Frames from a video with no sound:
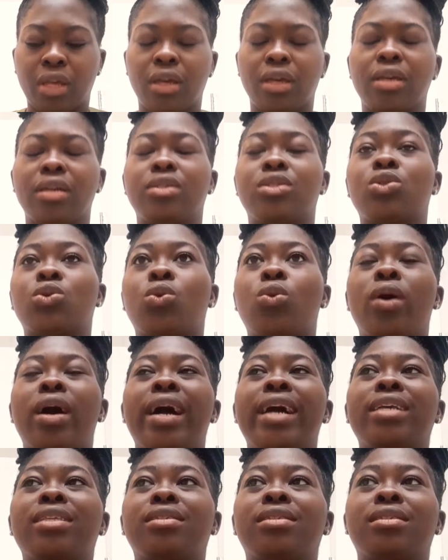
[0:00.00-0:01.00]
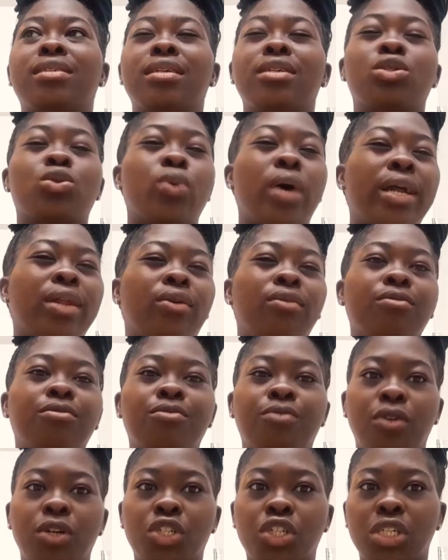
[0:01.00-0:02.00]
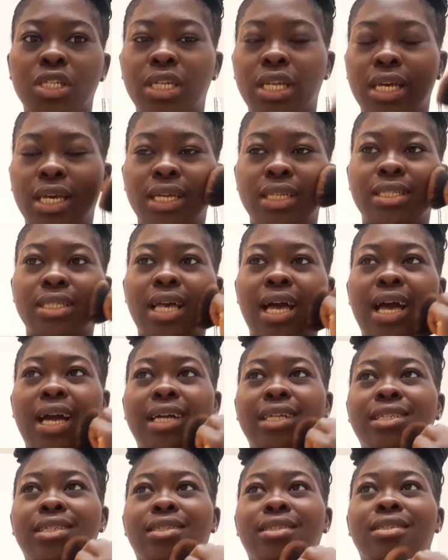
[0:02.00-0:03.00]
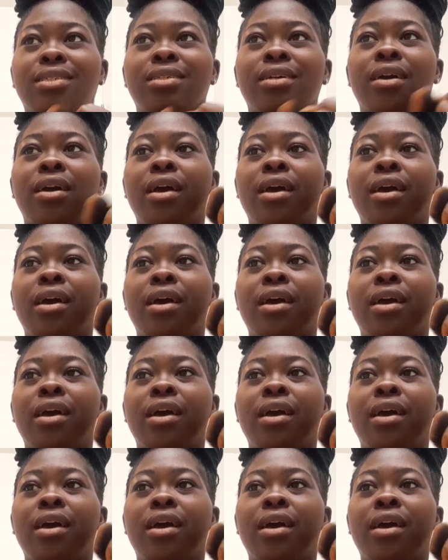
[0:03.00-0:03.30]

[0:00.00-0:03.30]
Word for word: it's quite it's quite unfortunate and